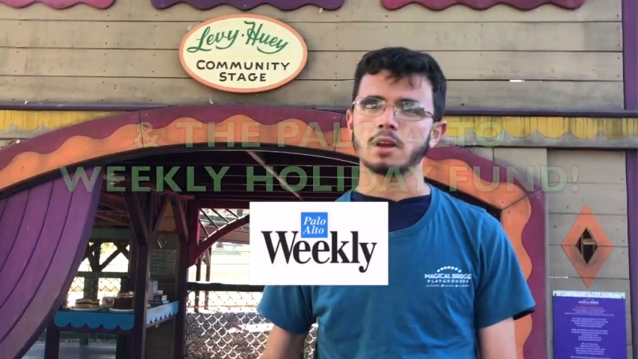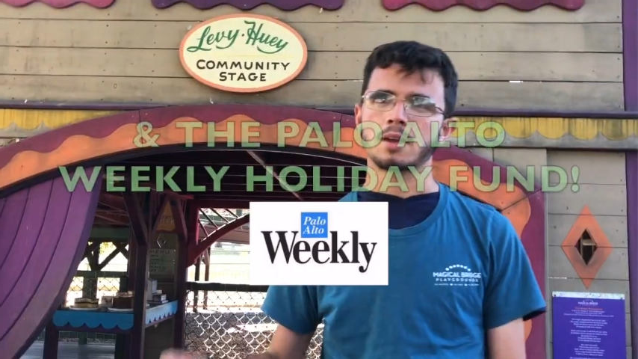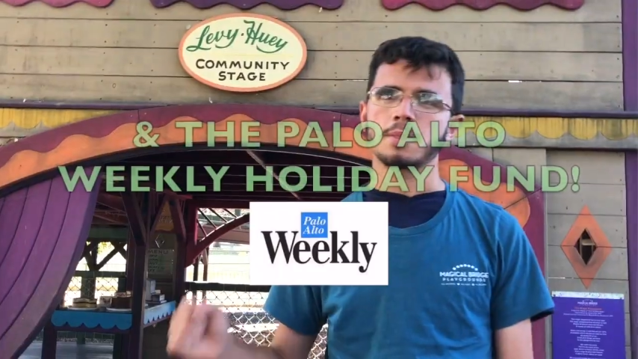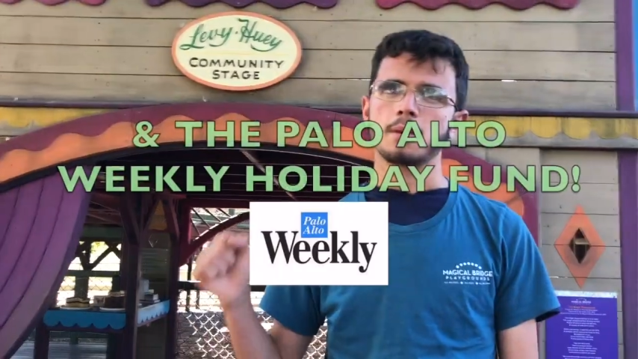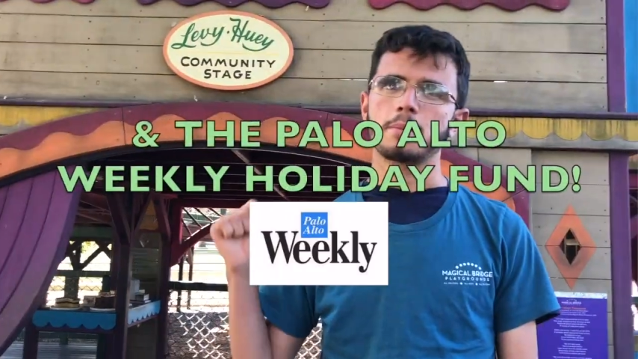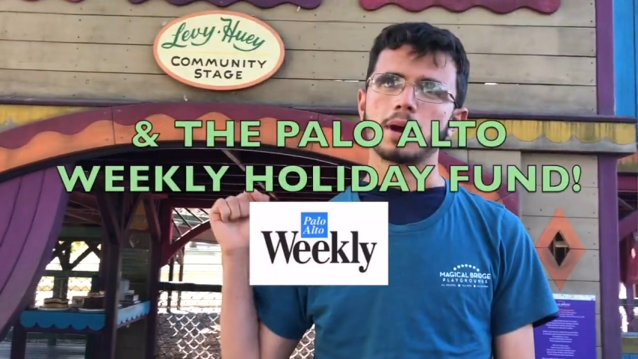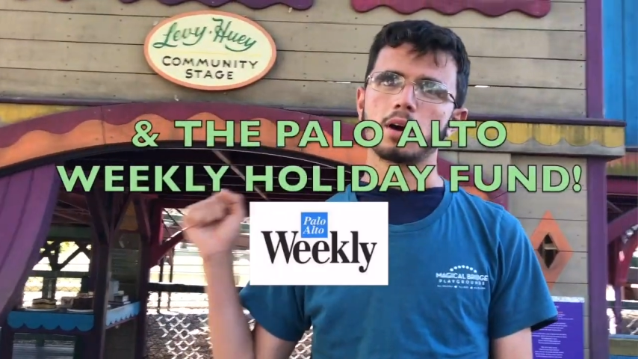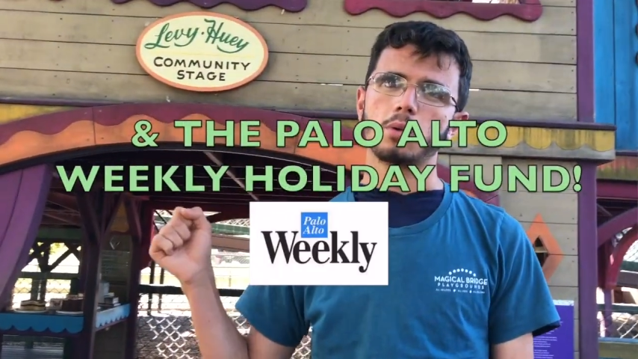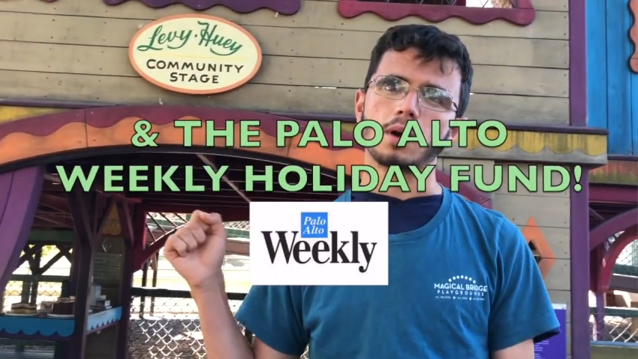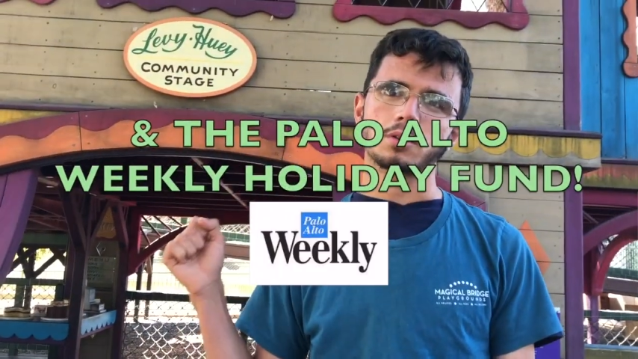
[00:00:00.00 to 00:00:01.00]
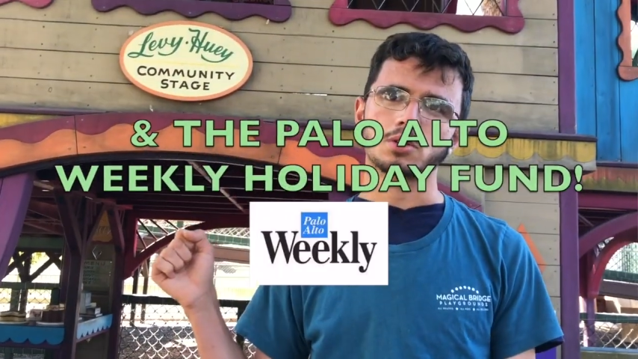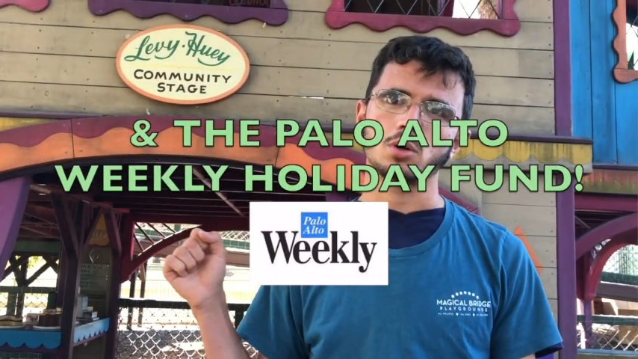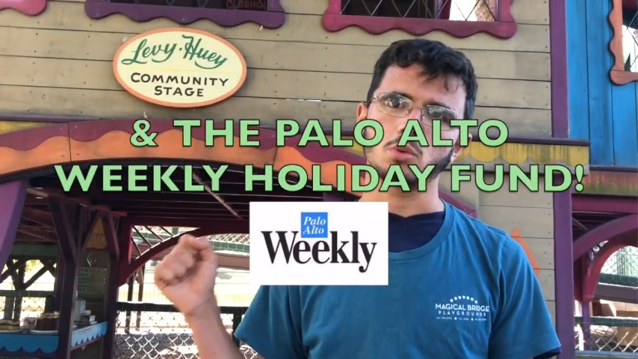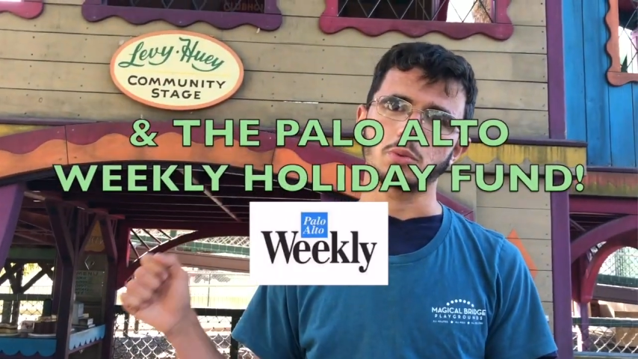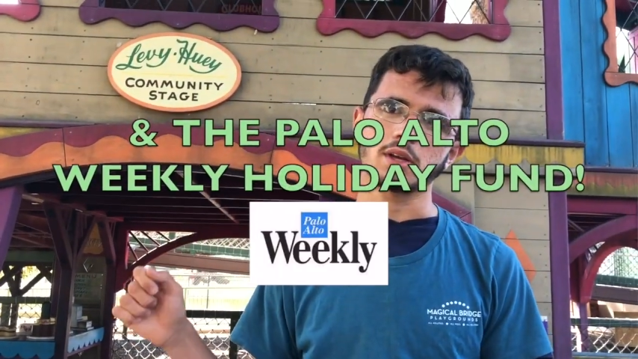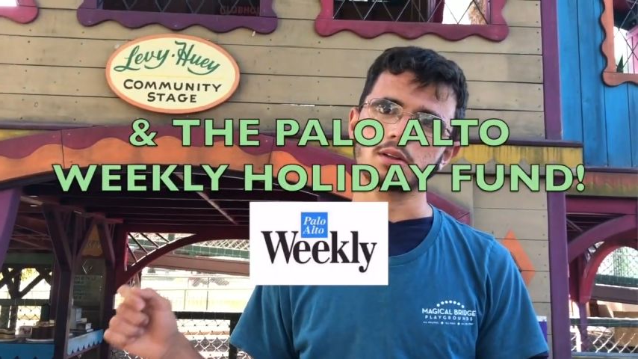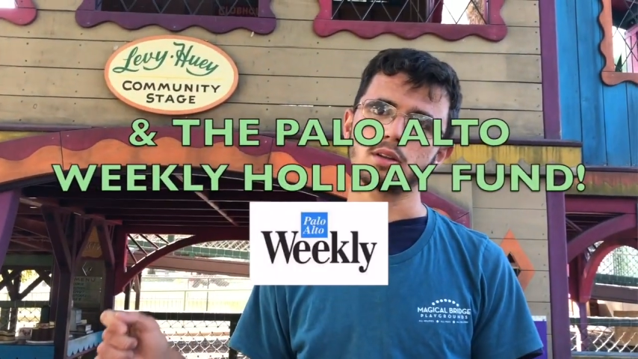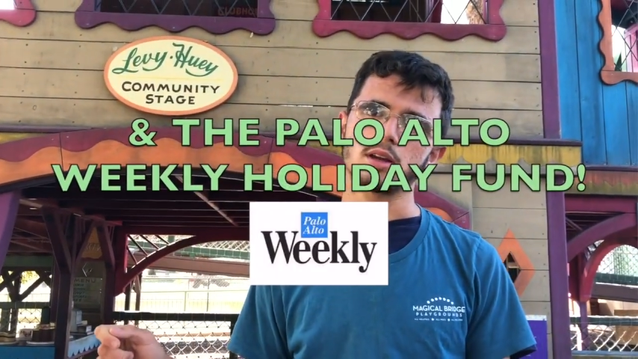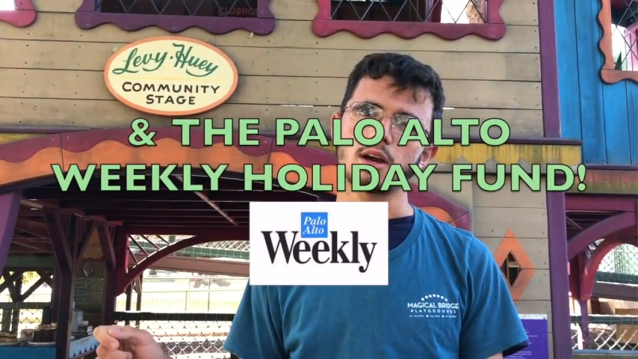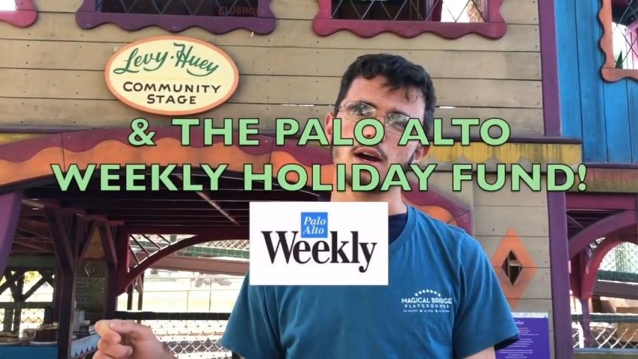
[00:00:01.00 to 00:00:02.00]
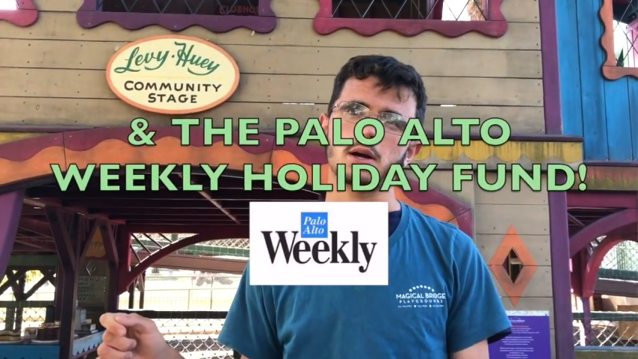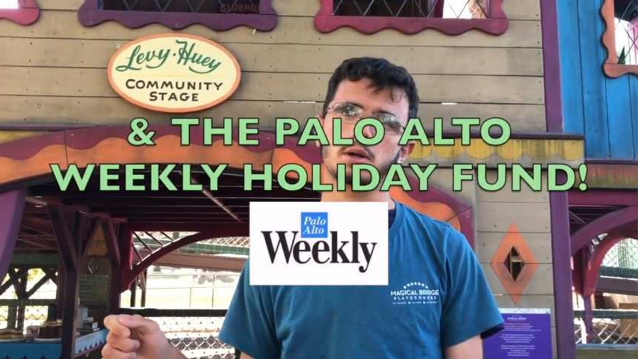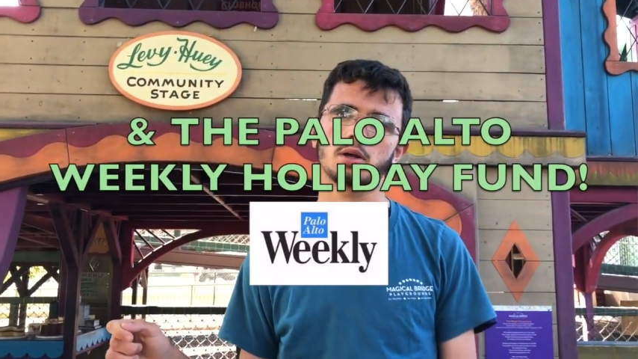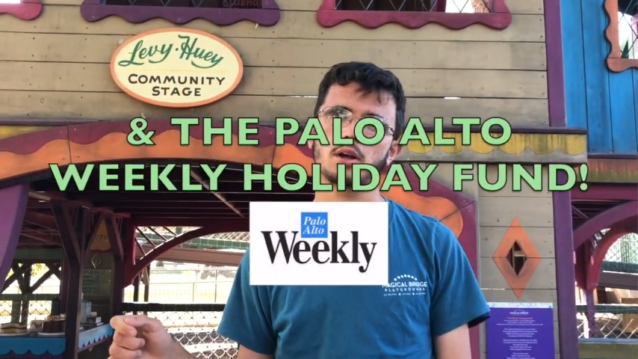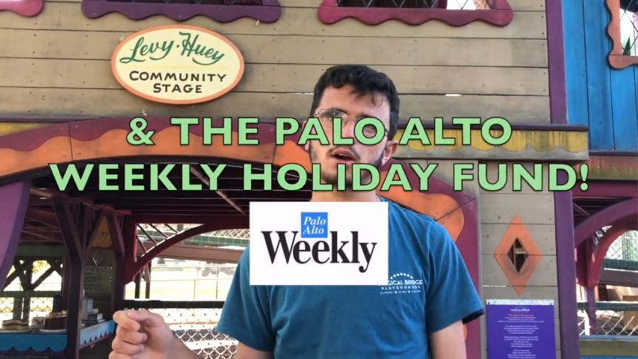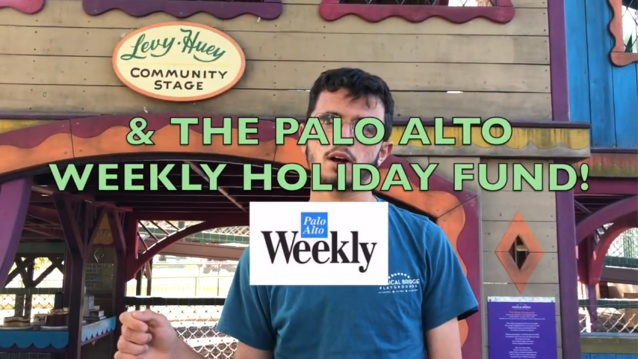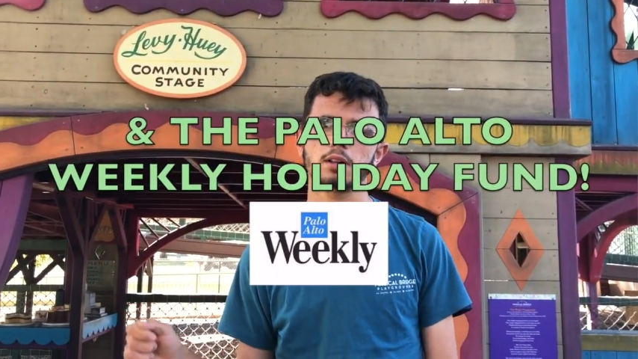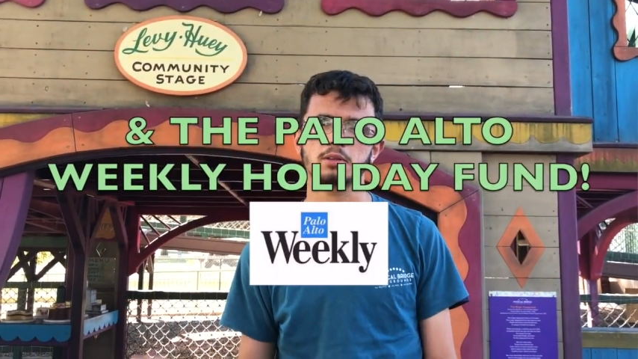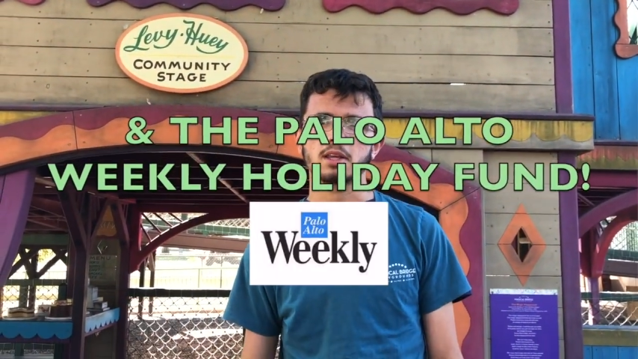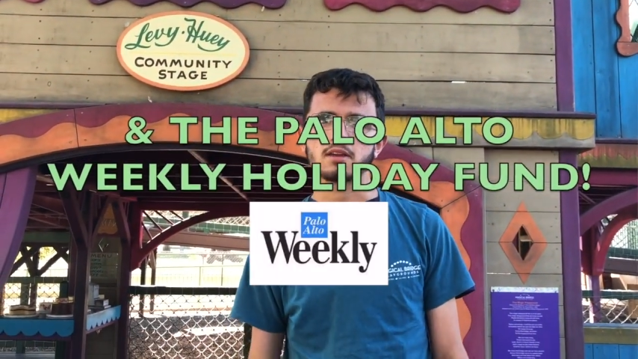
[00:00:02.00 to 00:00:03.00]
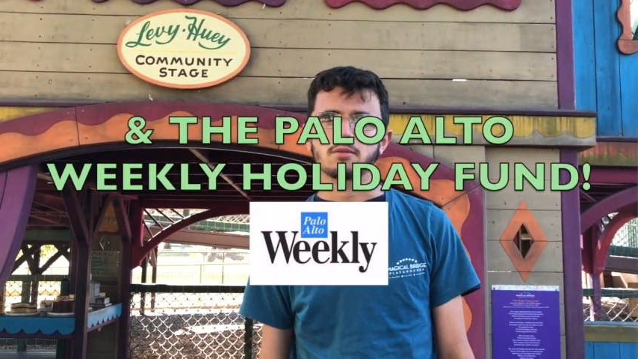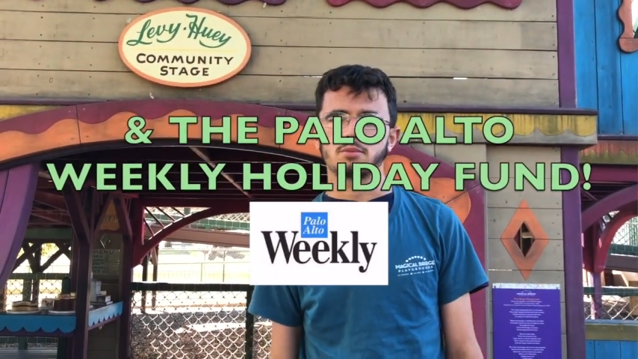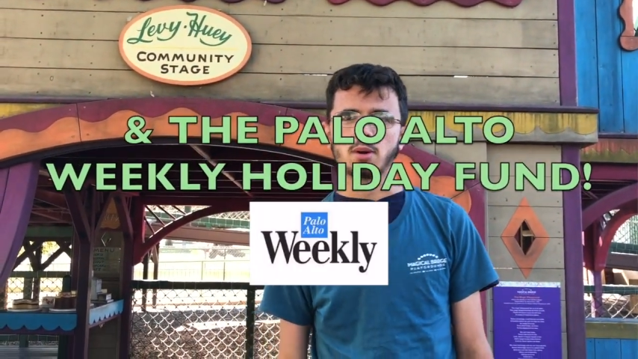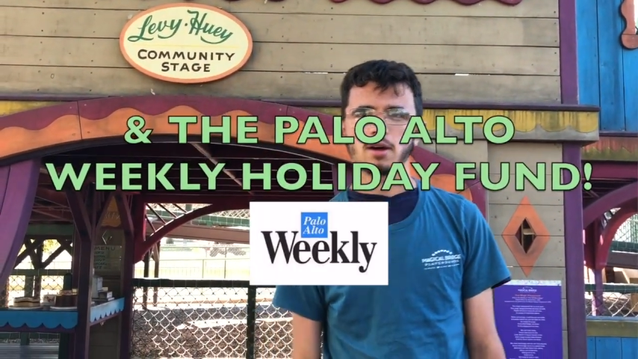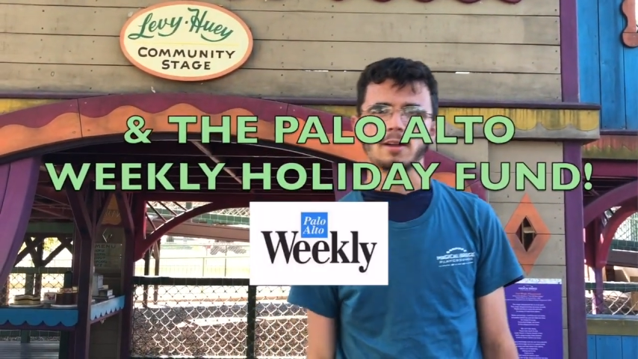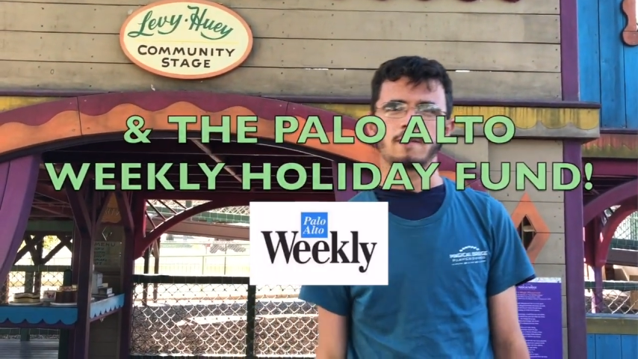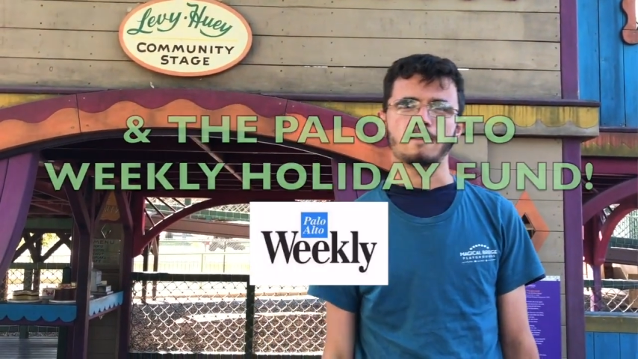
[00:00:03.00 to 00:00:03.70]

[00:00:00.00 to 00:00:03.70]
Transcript: and the Palo Alto Weekly Holiday Fund.